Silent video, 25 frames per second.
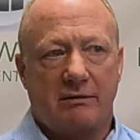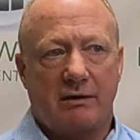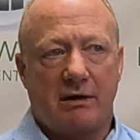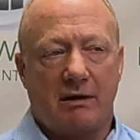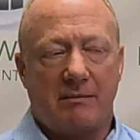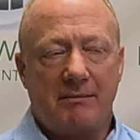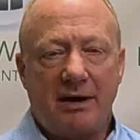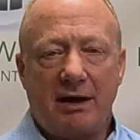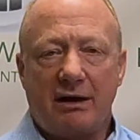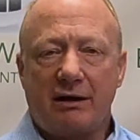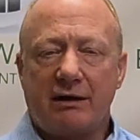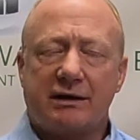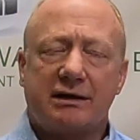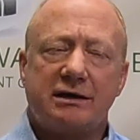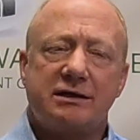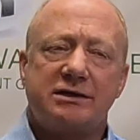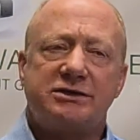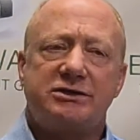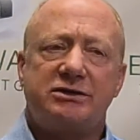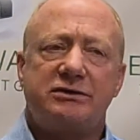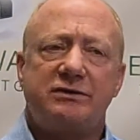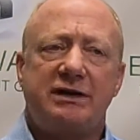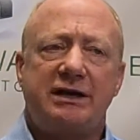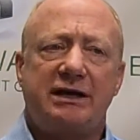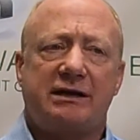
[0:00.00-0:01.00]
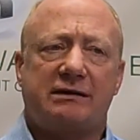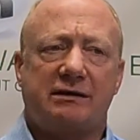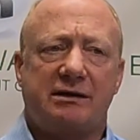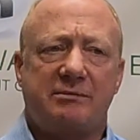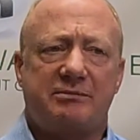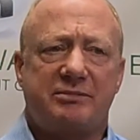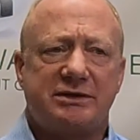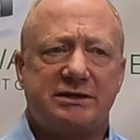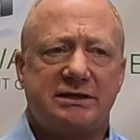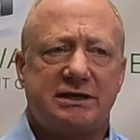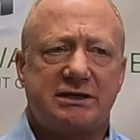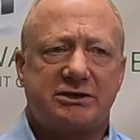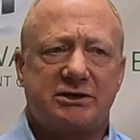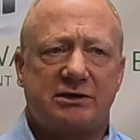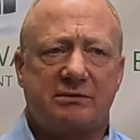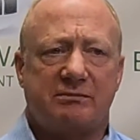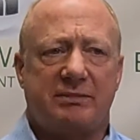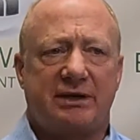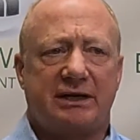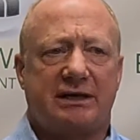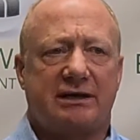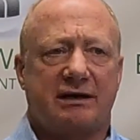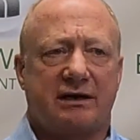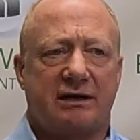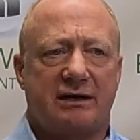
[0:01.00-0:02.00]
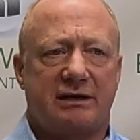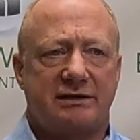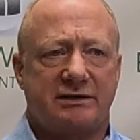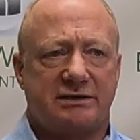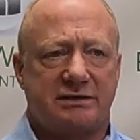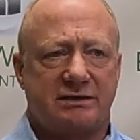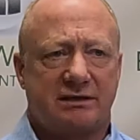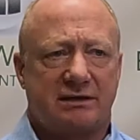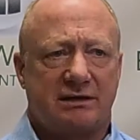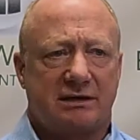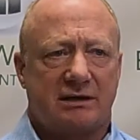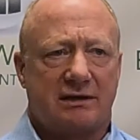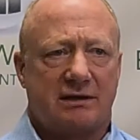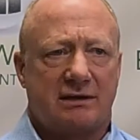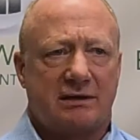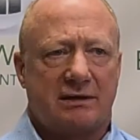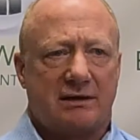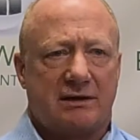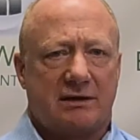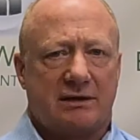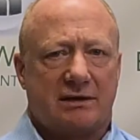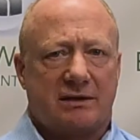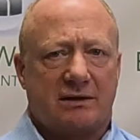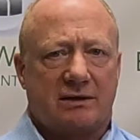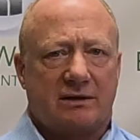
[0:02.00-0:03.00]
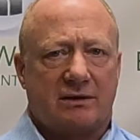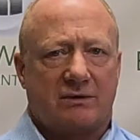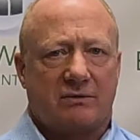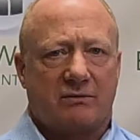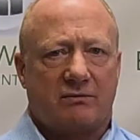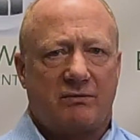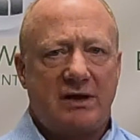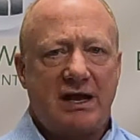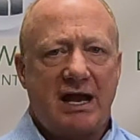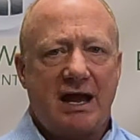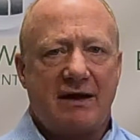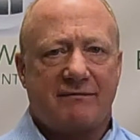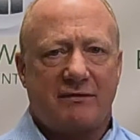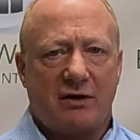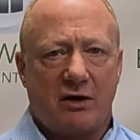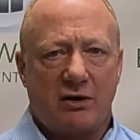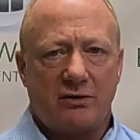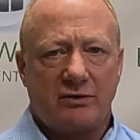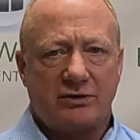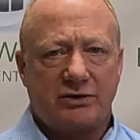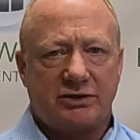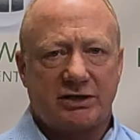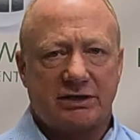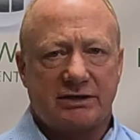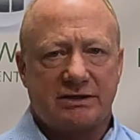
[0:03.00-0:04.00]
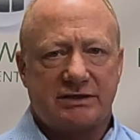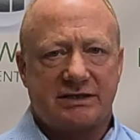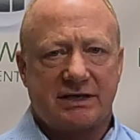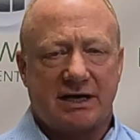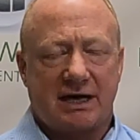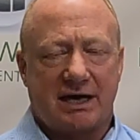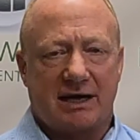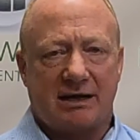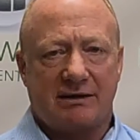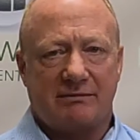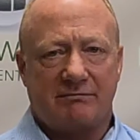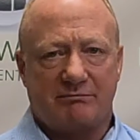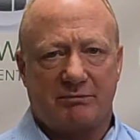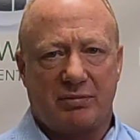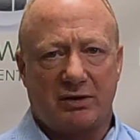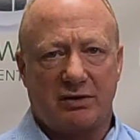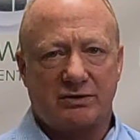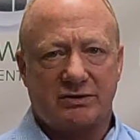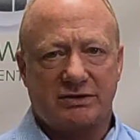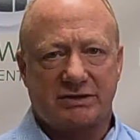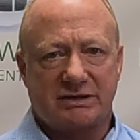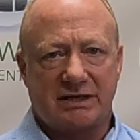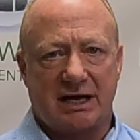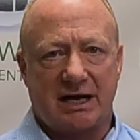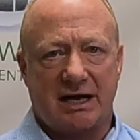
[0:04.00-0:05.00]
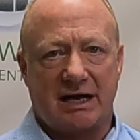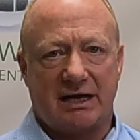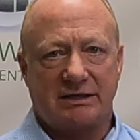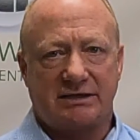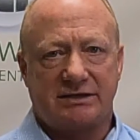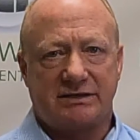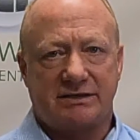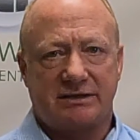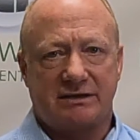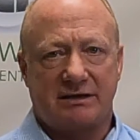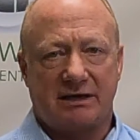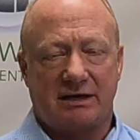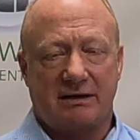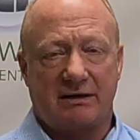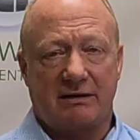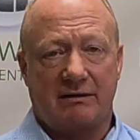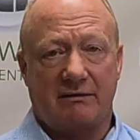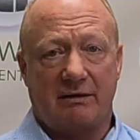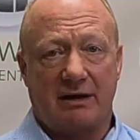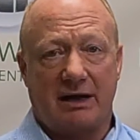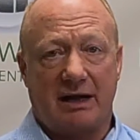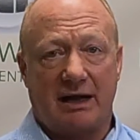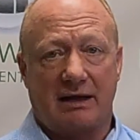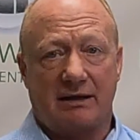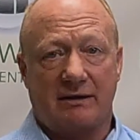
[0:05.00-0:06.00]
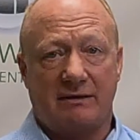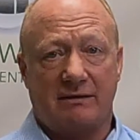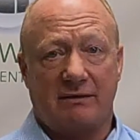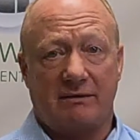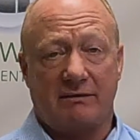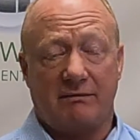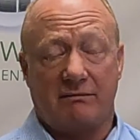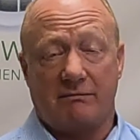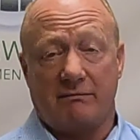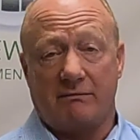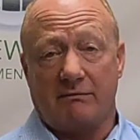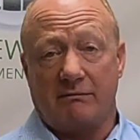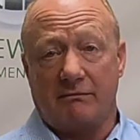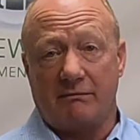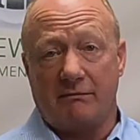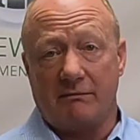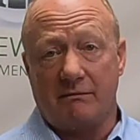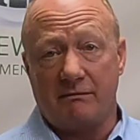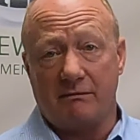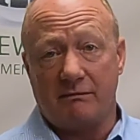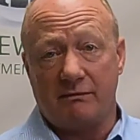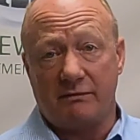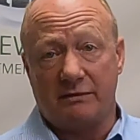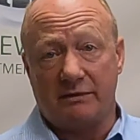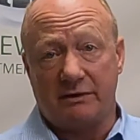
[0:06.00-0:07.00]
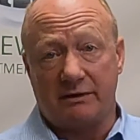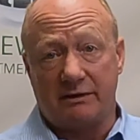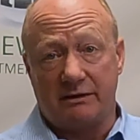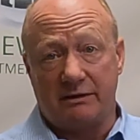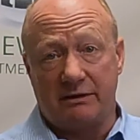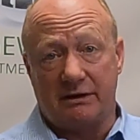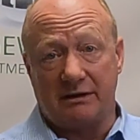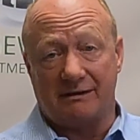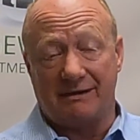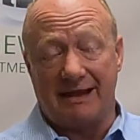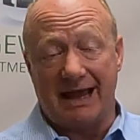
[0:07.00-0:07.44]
America is uniquely positioned because we have oceans on both sides and the